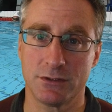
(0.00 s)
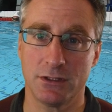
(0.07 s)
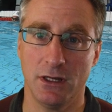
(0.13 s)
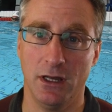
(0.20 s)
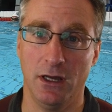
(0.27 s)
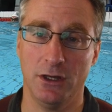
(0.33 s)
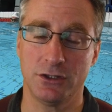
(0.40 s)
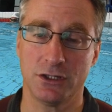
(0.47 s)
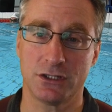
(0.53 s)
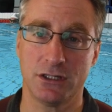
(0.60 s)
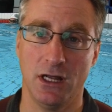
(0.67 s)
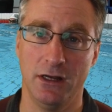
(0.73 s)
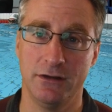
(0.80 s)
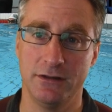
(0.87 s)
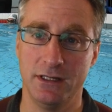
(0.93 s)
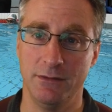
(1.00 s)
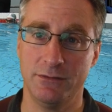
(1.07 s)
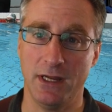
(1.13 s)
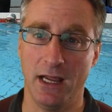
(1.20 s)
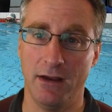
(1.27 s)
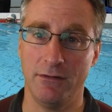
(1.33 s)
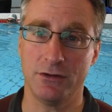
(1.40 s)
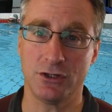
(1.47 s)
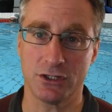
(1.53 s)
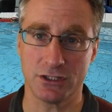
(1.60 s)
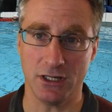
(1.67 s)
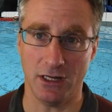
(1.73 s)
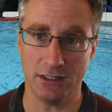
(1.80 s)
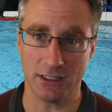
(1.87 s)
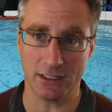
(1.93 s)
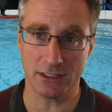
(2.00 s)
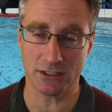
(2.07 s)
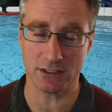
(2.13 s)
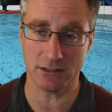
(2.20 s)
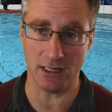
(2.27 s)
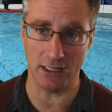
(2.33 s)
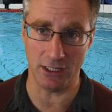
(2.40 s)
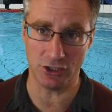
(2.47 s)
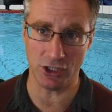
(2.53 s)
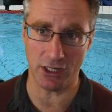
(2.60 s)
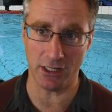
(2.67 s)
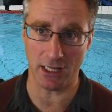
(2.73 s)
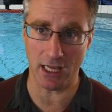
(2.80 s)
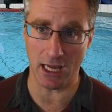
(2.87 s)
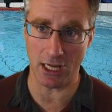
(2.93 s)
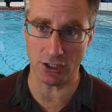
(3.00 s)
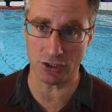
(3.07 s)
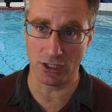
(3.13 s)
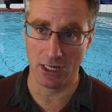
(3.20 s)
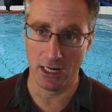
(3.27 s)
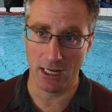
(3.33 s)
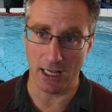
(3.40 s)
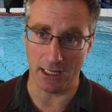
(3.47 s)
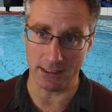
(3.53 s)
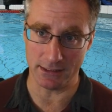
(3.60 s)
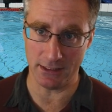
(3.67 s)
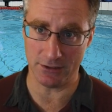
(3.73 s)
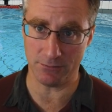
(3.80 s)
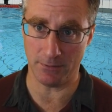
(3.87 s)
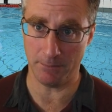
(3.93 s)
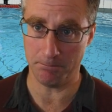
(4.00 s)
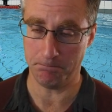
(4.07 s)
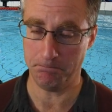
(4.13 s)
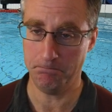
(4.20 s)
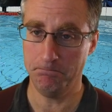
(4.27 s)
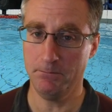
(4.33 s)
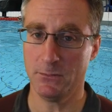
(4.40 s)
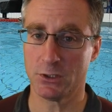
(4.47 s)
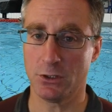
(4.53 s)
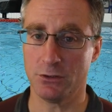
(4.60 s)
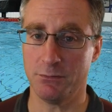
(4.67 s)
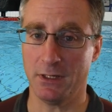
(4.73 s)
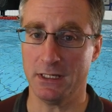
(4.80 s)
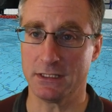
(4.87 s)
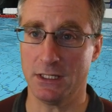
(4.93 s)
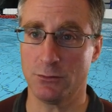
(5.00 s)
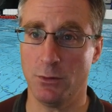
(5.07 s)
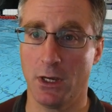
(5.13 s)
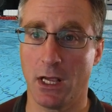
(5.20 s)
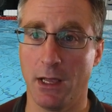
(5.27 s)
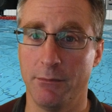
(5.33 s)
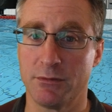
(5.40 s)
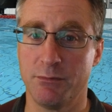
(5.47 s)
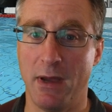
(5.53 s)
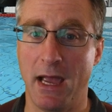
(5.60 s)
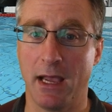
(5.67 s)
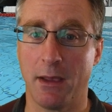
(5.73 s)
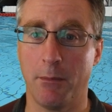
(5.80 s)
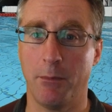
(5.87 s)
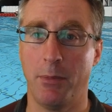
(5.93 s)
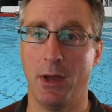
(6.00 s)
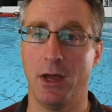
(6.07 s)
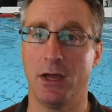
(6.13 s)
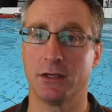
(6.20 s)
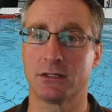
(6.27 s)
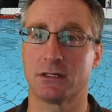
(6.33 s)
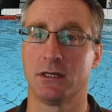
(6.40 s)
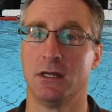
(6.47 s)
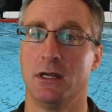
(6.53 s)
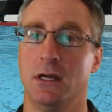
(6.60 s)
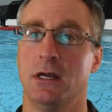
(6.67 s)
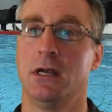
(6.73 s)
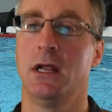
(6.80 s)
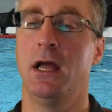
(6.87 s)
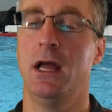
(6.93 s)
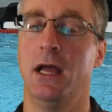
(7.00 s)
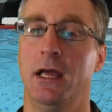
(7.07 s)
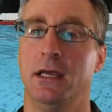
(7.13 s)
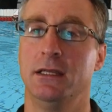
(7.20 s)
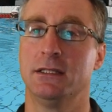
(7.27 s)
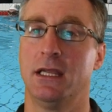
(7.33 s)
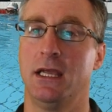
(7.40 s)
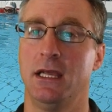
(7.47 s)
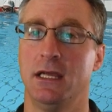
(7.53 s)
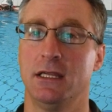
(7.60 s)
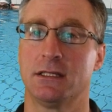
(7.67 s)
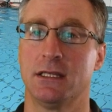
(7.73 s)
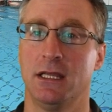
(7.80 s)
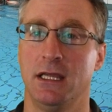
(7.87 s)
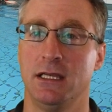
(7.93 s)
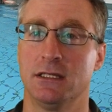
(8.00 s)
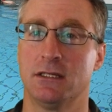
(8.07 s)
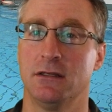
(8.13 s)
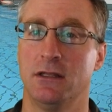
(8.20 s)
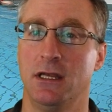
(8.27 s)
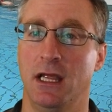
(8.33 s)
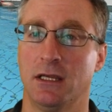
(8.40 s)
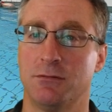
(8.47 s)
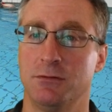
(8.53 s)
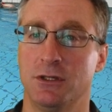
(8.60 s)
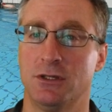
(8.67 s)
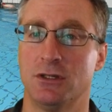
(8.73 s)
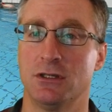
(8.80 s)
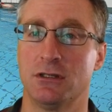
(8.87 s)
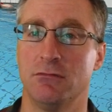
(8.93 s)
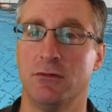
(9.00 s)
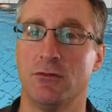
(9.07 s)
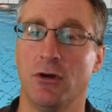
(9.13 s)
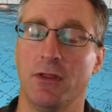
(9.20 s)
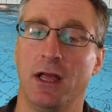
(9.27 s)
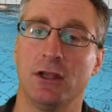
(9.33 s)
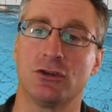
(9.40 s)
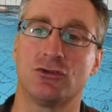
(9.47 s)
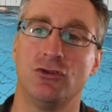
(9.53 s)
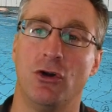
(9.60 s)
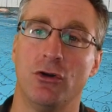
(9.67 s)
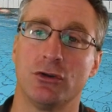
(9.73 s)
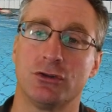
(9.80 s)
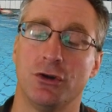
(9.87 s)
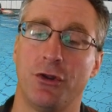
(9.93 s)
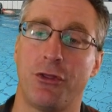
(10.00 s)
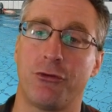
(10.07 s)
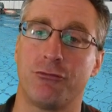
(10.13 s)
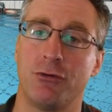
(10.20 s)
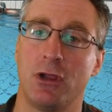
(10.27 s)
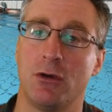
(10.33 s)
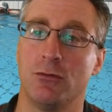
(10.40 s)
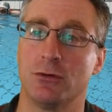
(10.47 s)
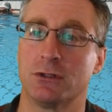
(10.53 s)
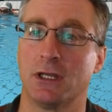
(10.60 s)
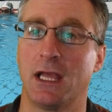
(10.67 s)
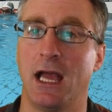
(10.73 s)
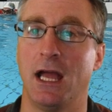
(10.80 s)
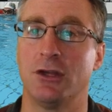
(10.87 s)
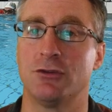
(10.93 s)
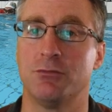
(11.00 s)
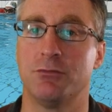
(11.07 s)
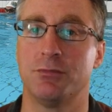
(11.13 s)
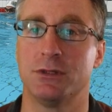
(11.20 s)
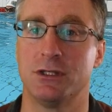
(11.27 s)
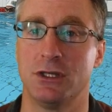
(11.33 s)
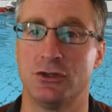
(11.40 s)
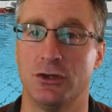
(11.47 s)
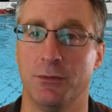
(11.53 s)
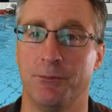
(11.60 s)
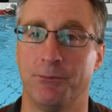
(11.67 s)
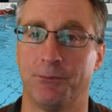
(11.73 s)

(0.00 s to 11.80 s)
are just starting to dip down, just starting to initiate the catch as this one, as this one comes back past his ears into the next position. So we've got that strong sort of 3/4 catch position.